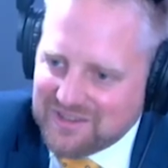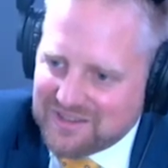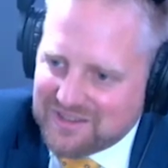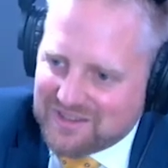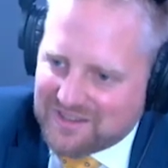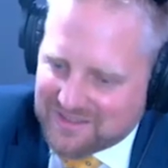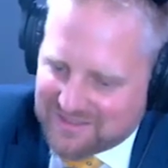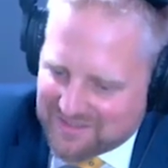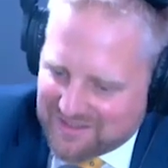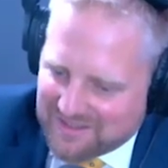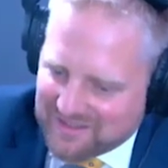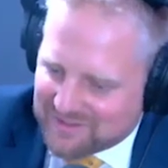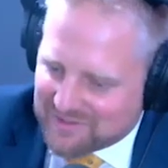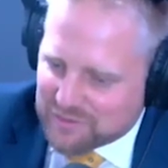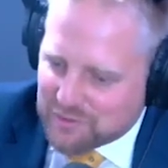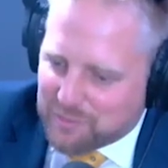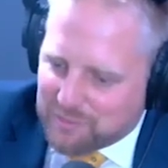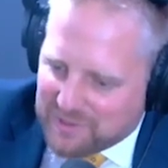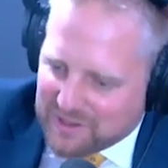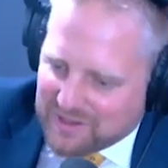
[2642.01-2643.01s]
It's like
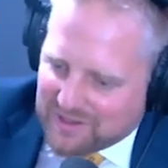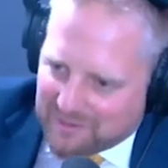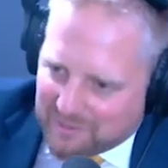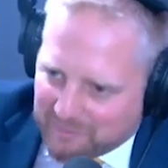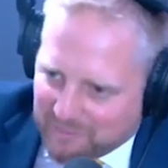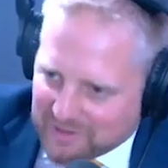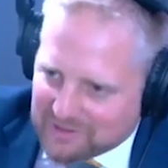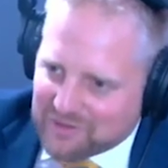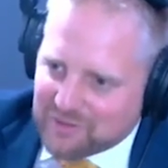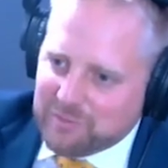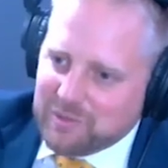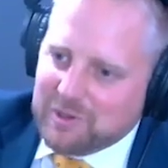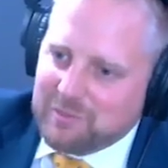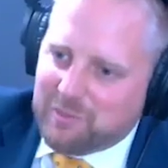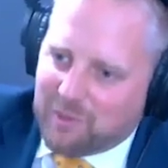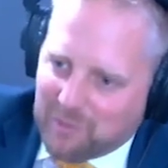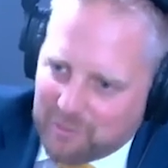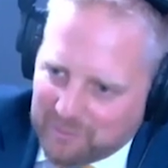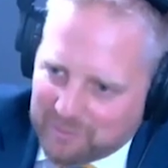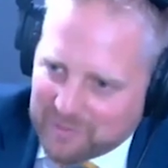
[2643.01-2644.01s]
dropping an atomic
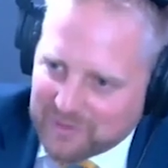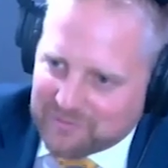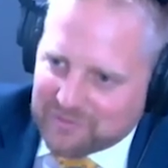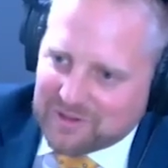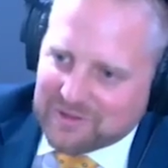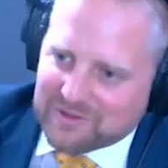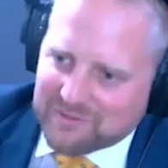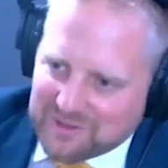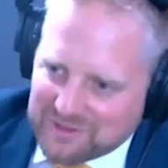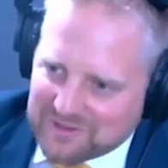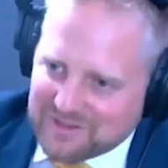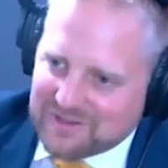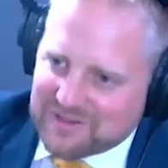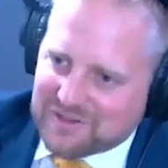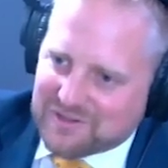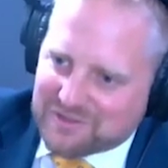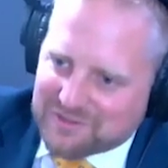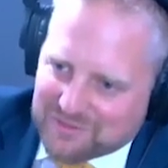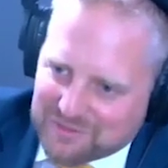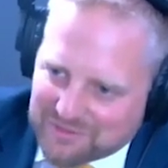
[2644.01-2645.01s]
bomb every 20
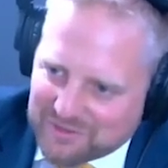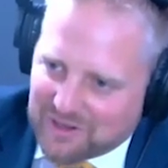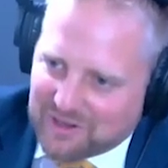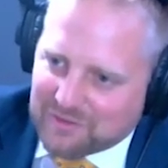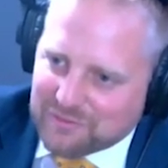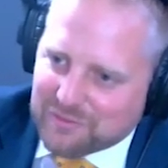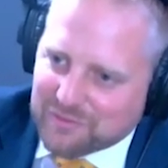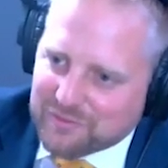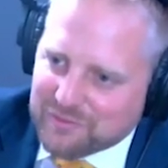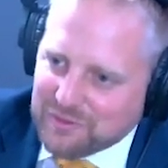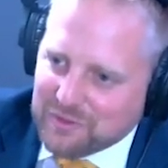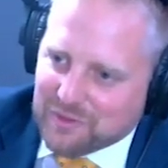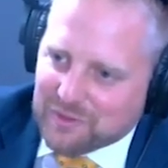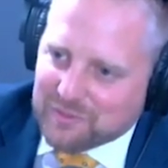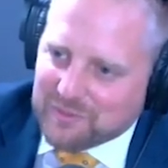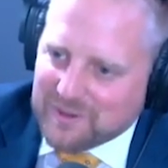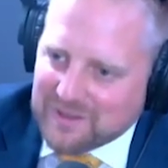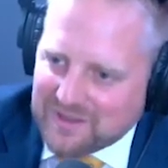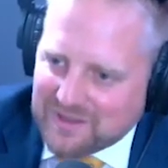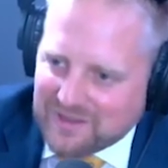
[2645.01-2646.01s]
years on half of
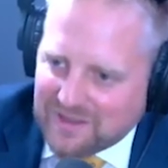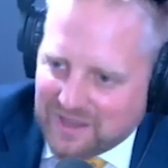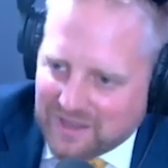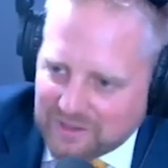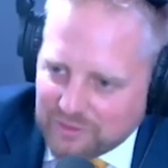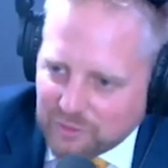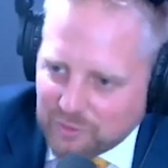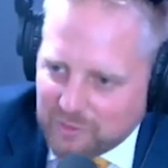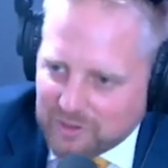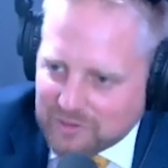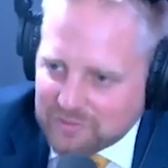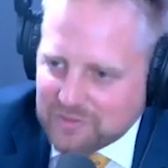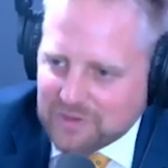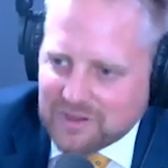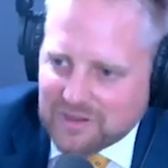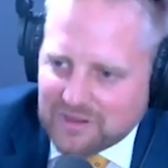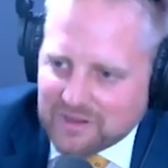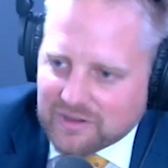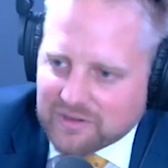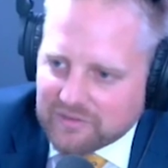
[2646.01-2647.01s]
Europe. And nobody
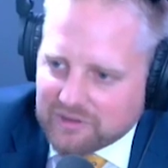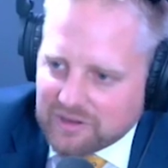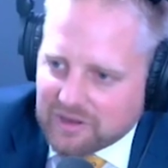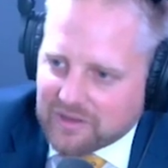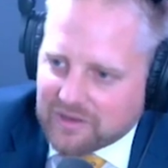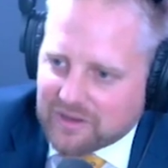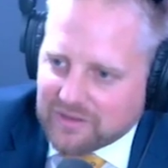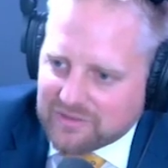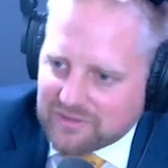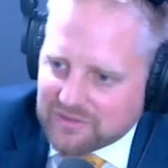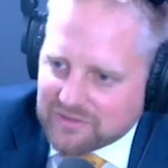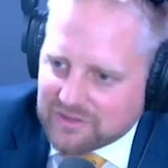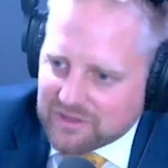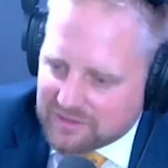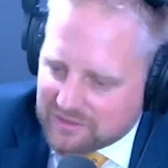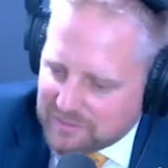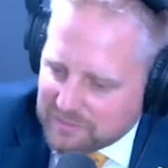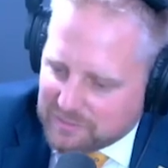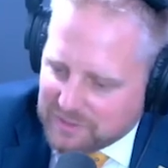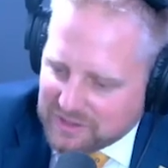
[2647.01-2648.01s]
really realizes
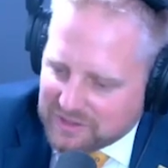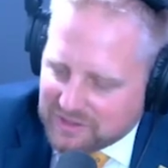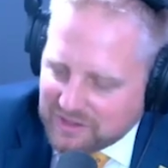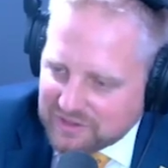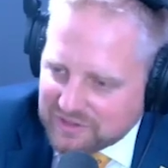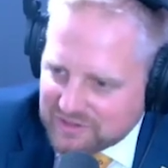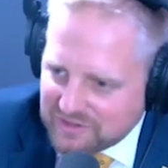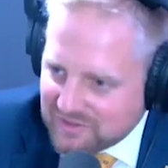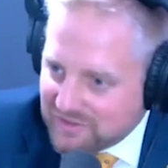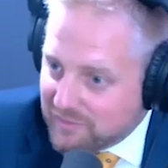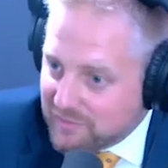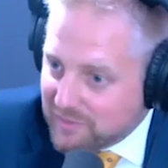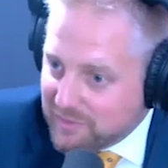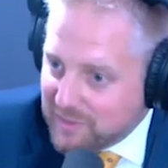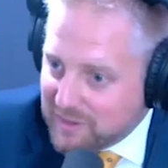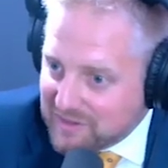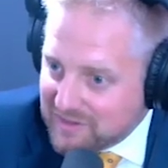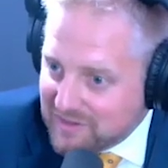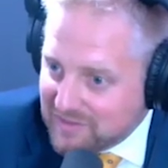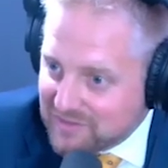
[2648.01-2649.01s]
that implication.
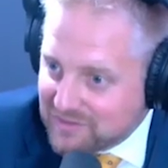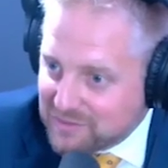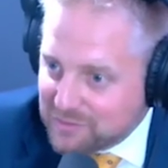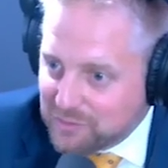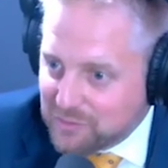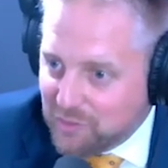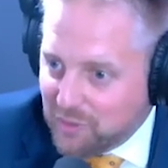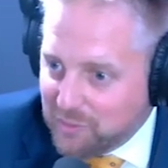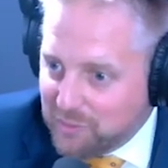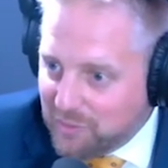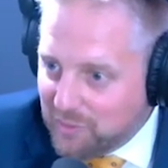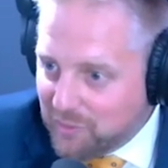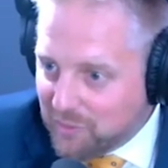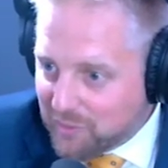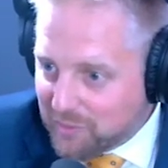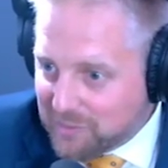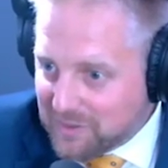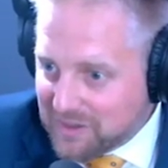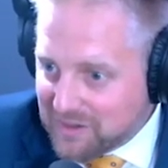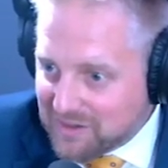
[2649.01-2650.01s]
Everybody is into global
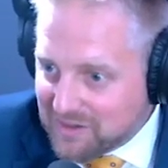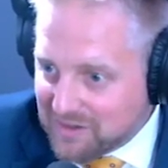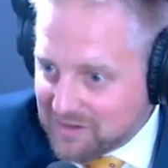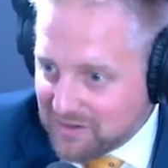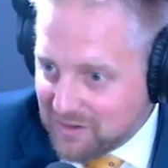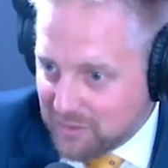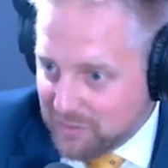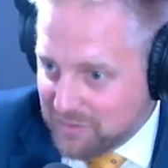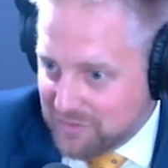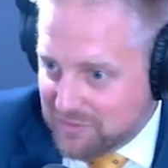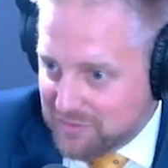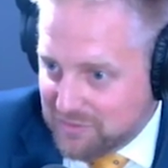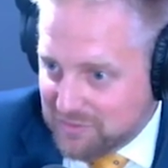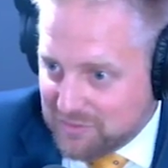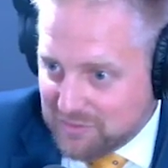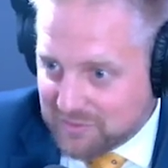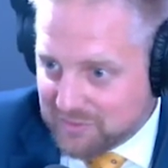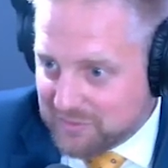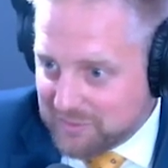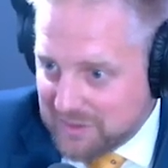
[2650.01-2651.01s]
warming and how it's going
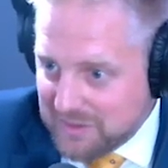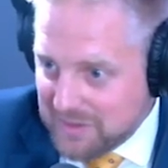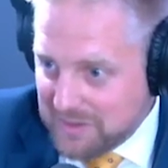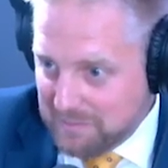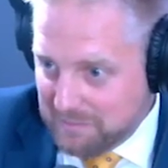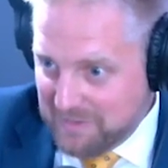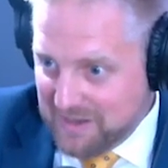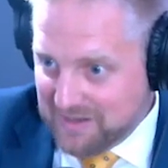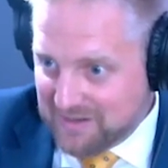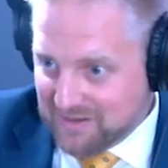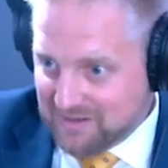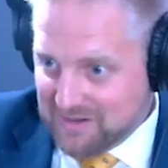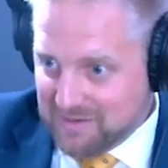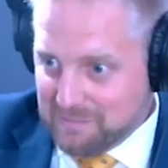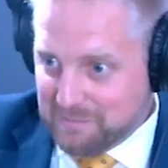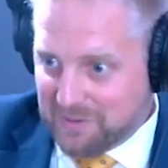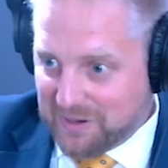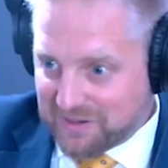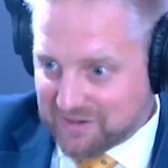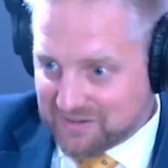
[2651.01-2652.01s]
to make an
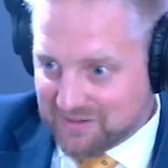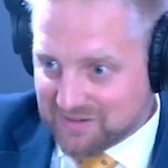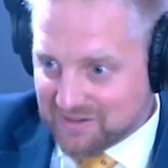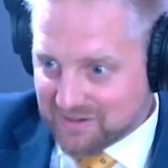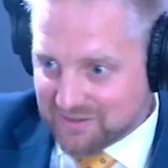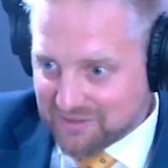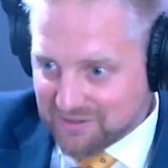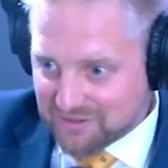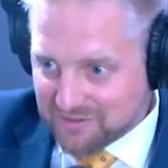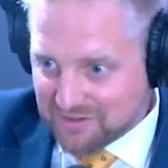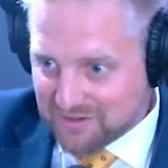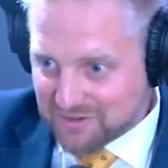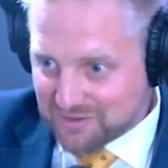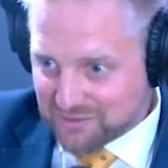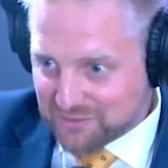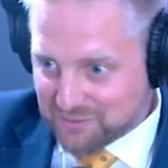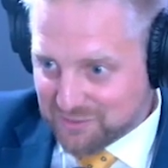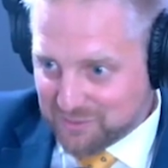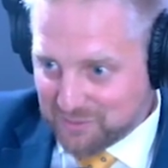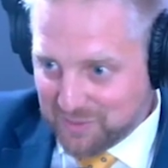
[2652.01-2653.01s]
impact in 100
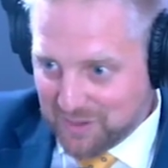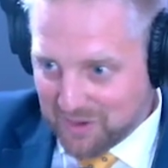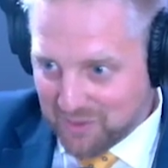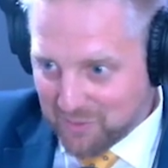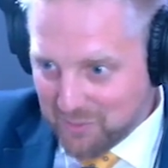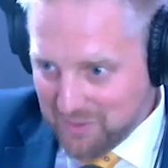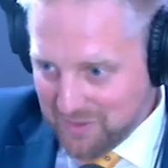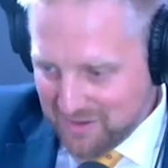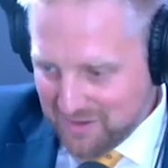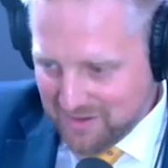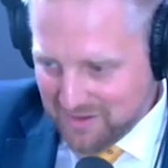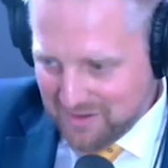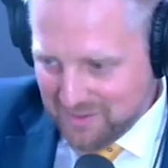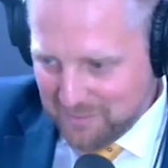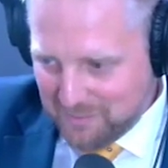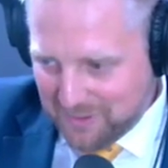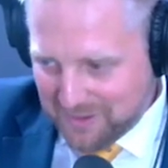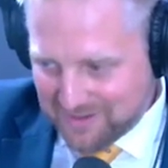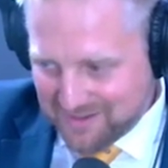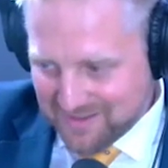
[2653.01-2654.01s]
years from now.
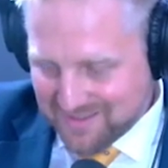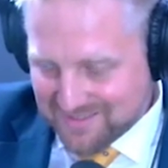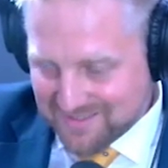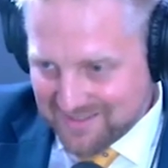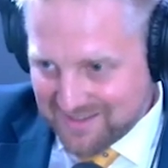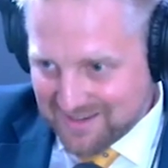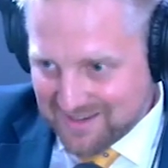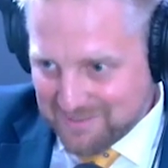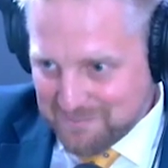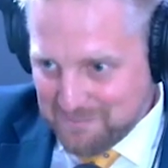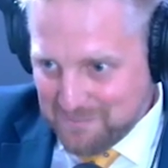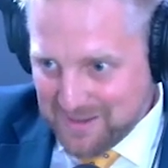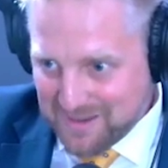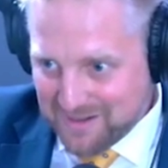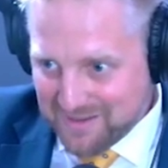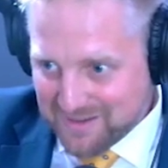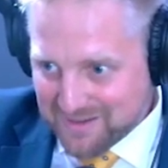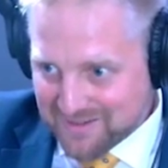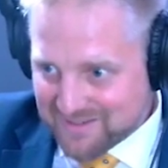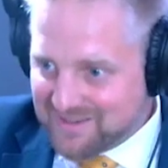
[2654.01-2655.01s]
But that's like a
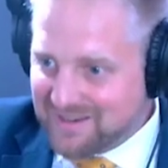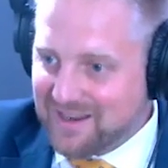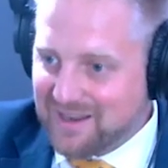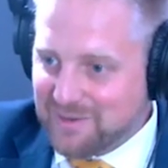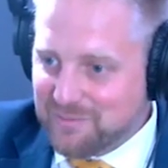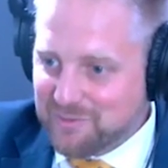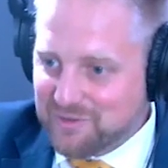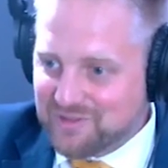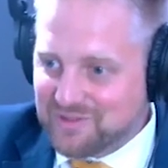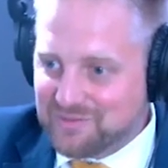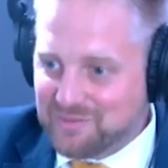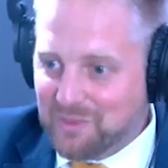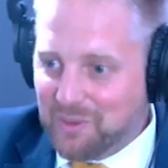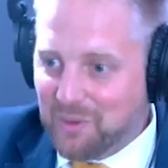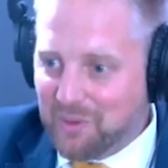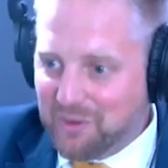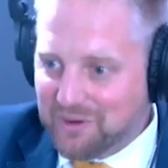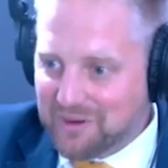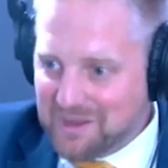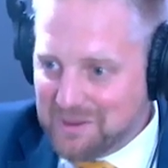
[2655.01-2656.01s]
million times
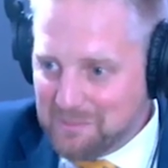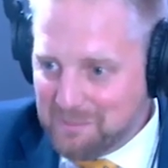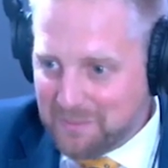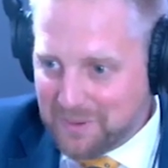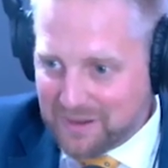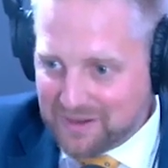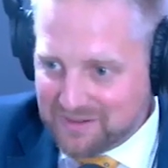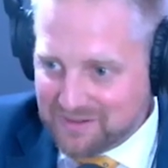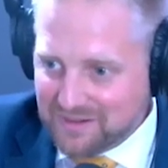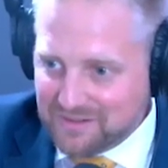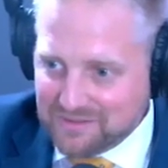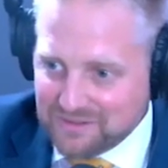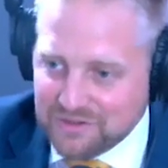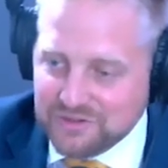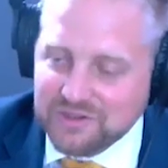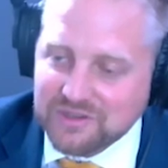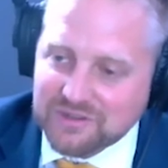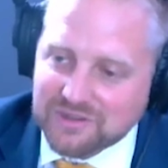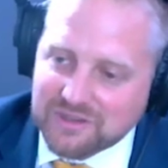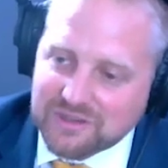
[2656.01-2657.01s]
smaller impact than the
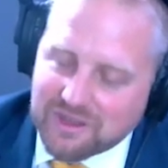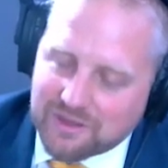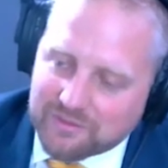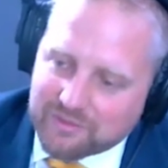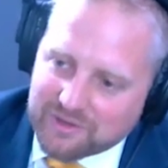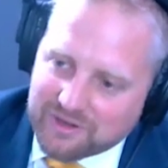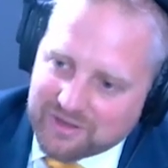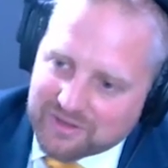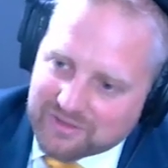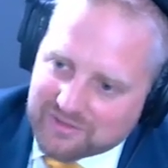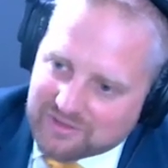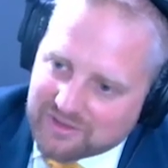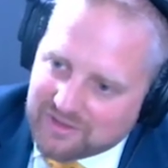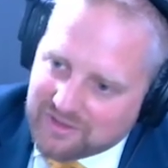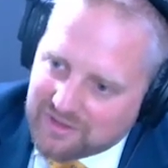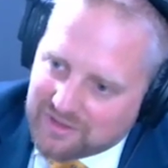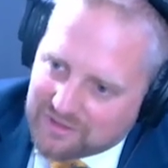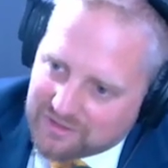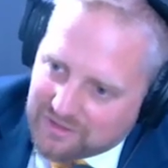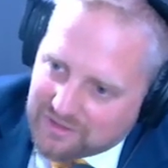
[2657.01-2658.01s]
shitty governance
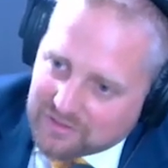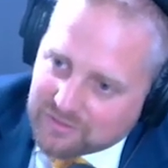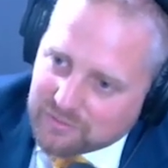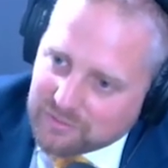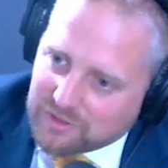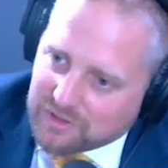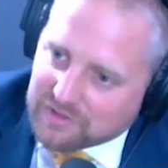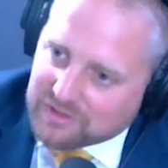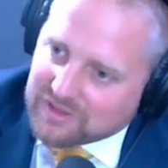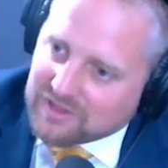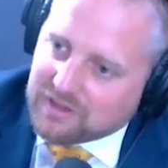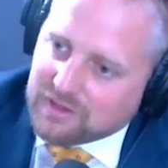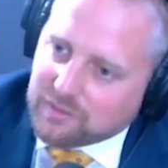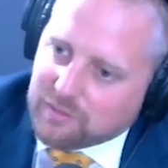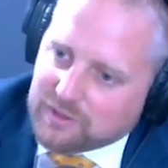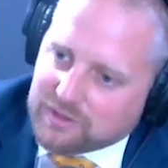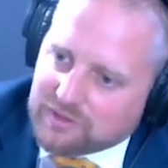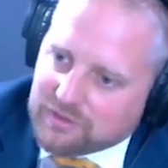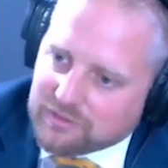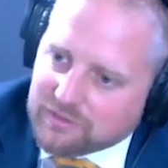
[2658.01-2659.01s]
than we are dealing
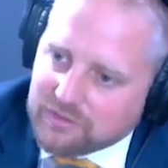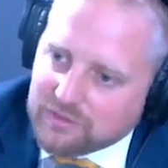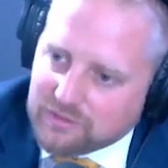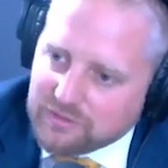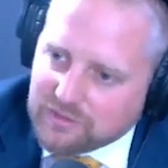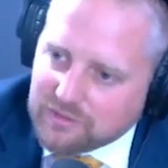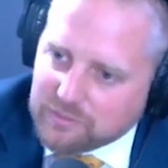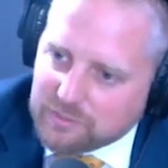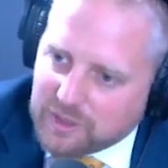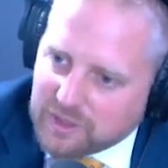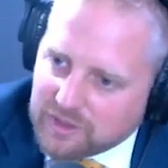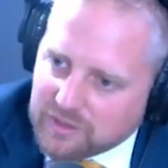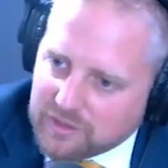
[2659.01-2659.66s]
with on this planet.